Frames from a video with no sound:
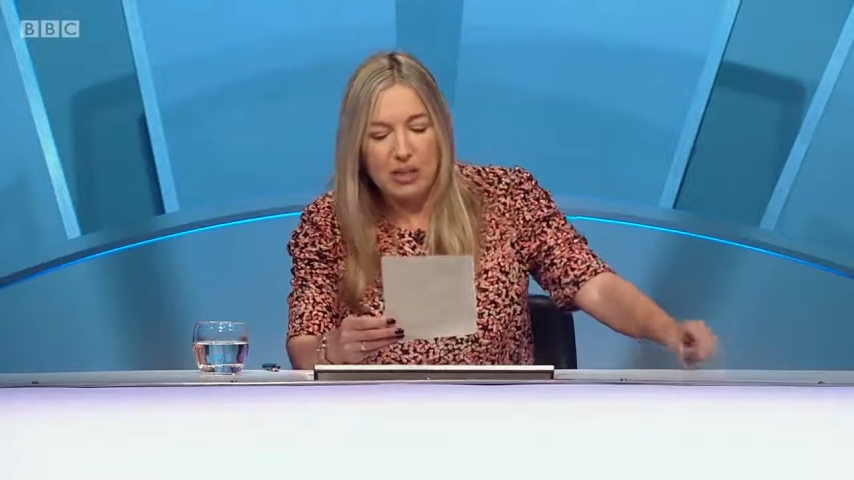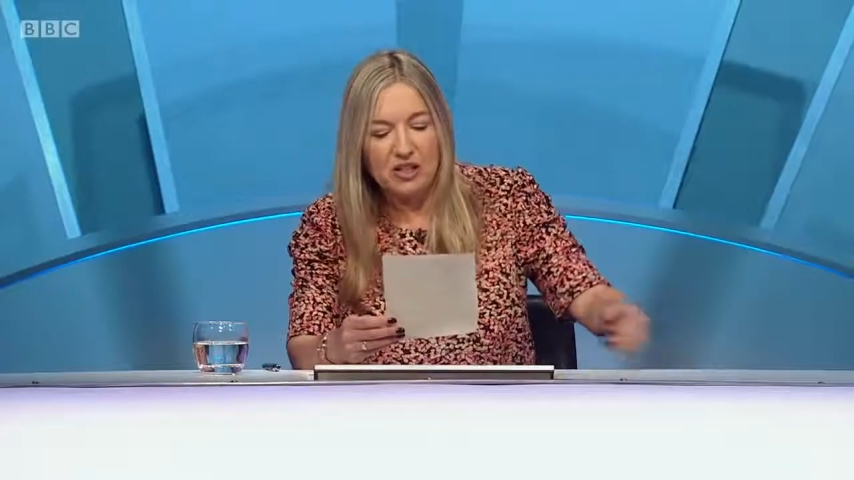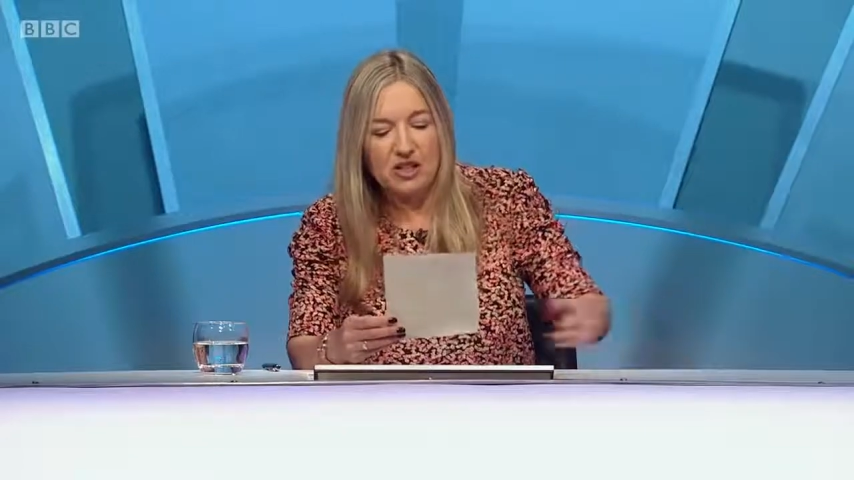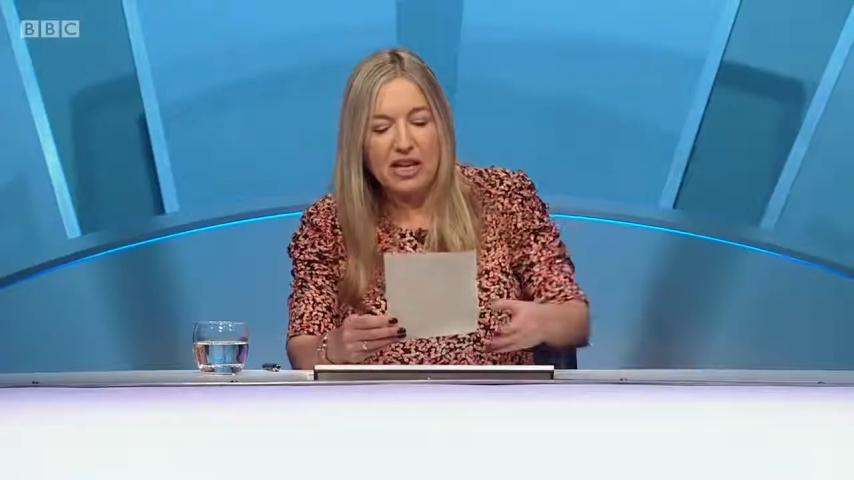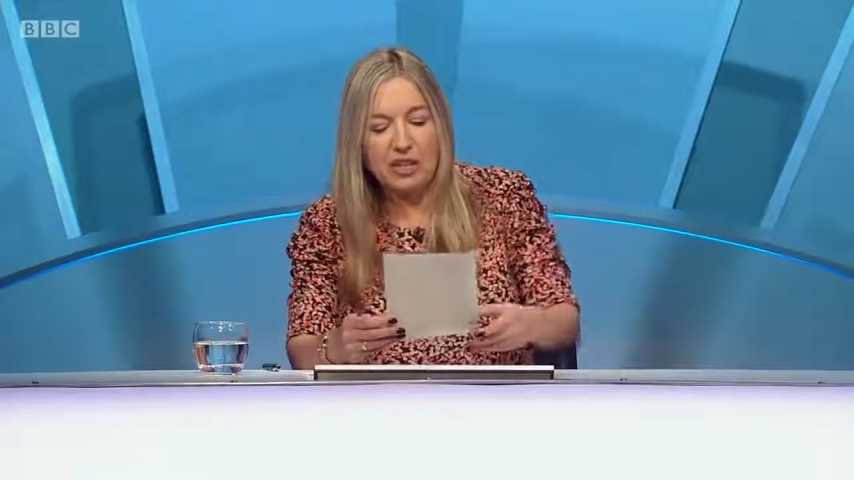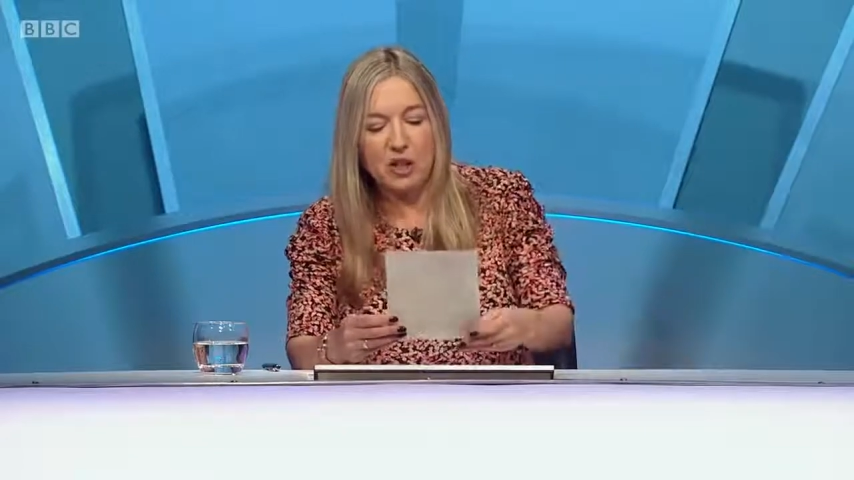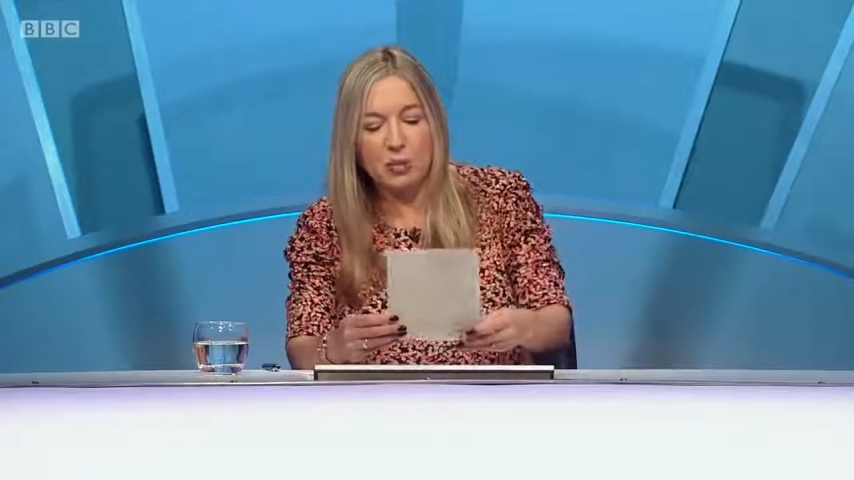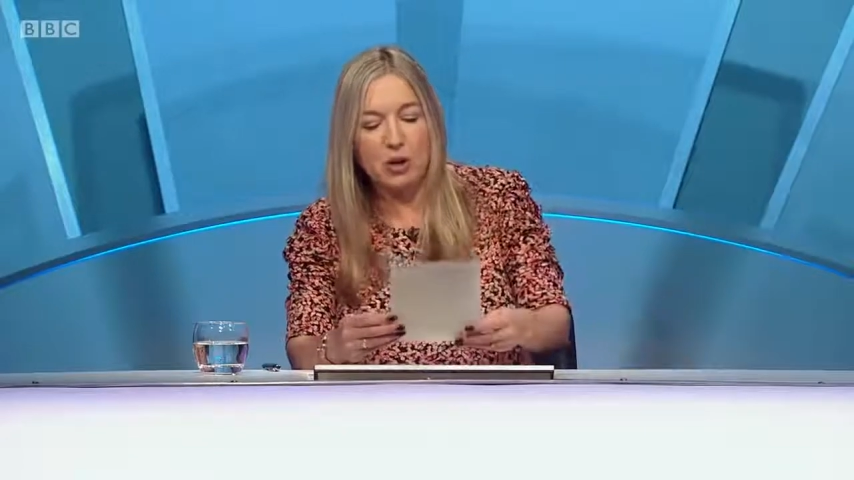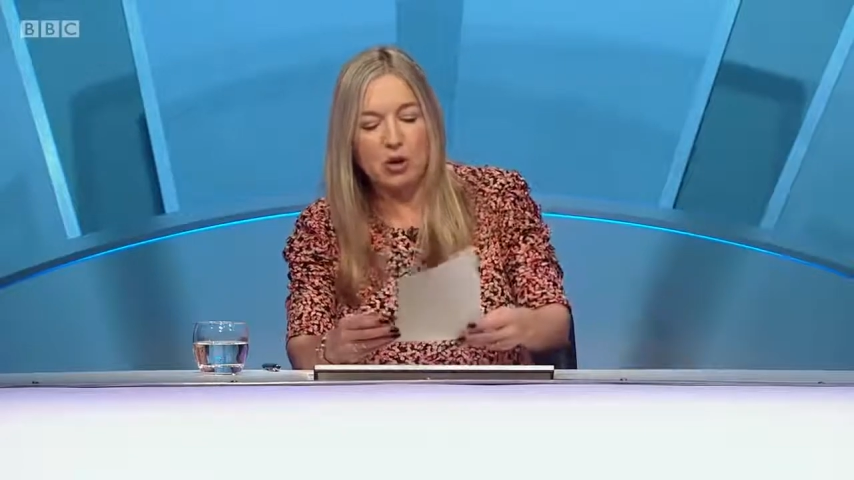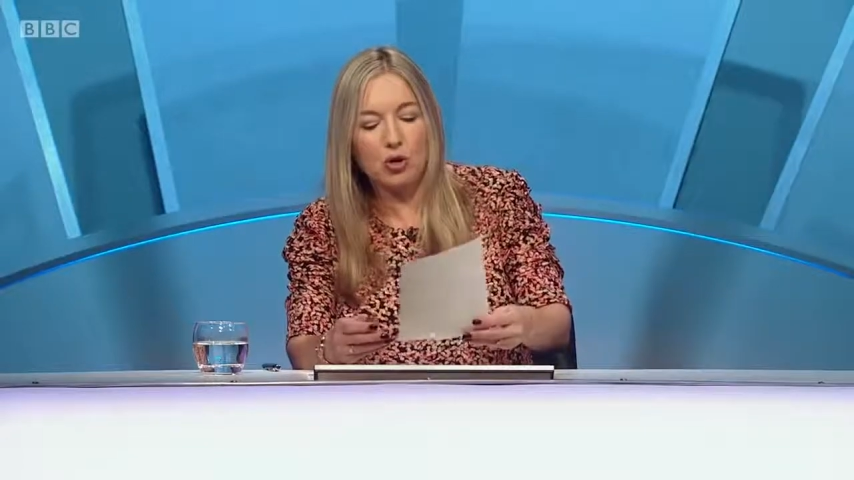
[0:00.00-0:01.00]
being sexist
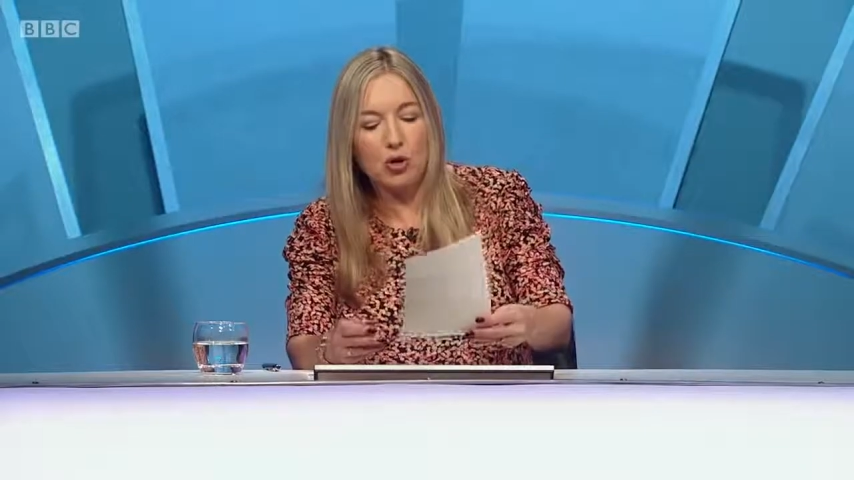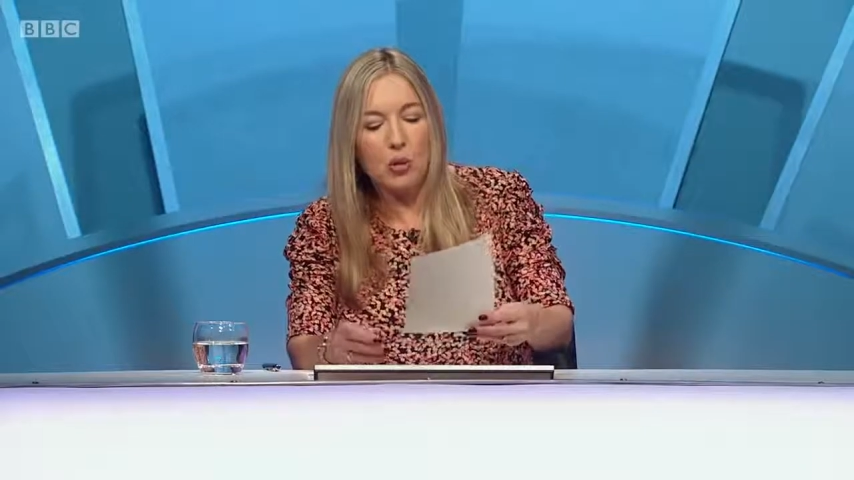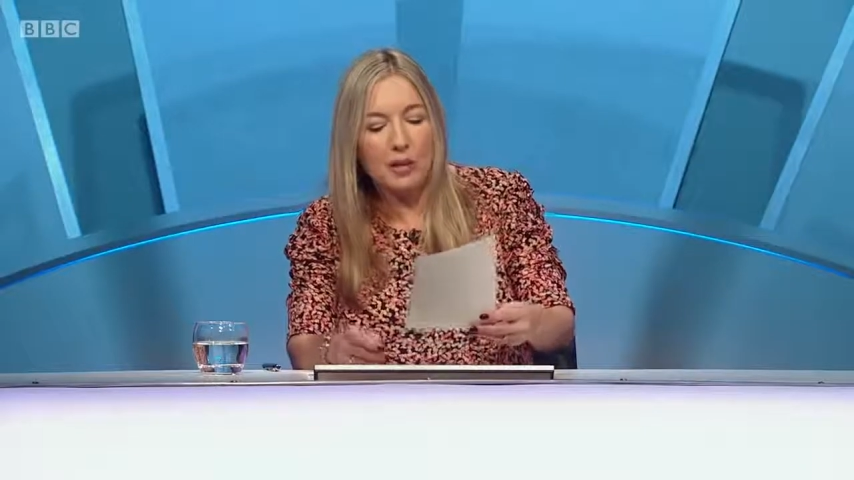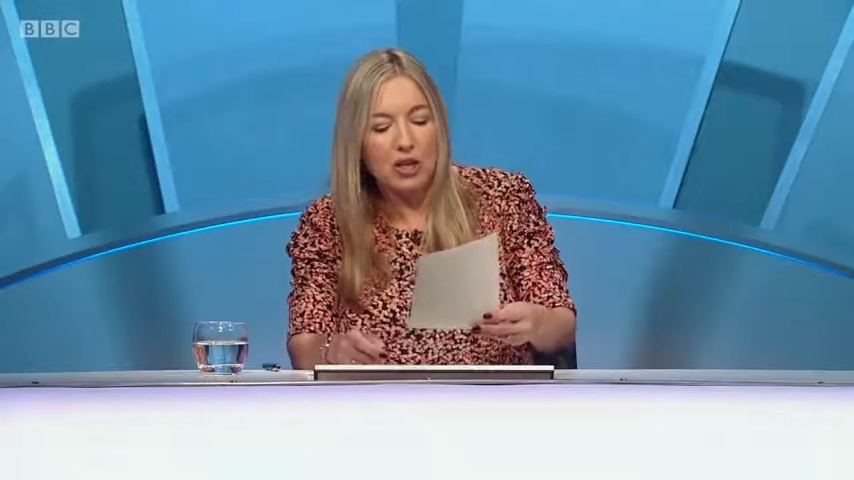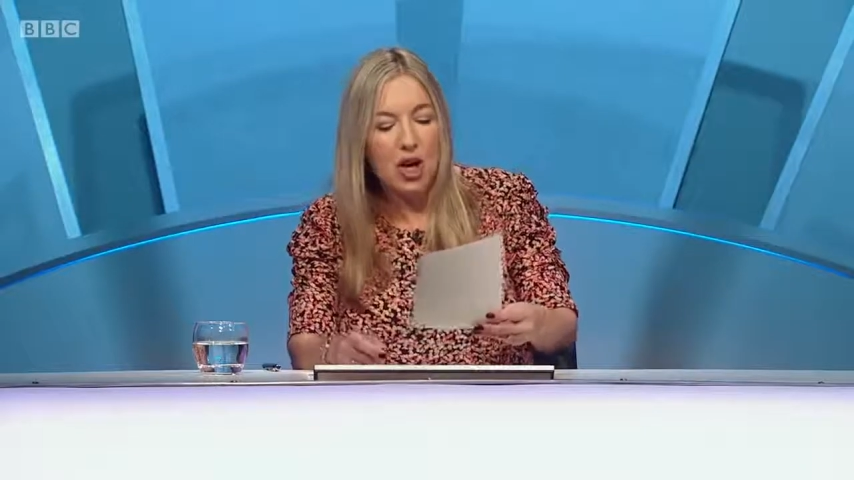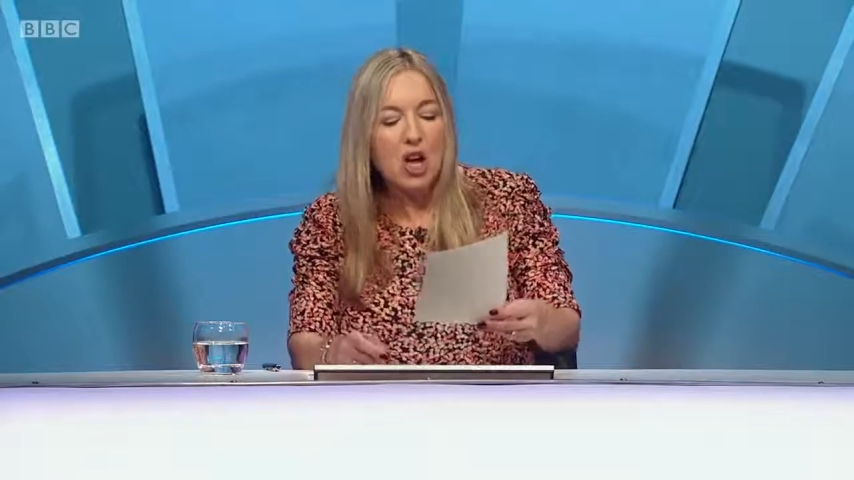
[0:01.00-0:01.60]
because you're a woman,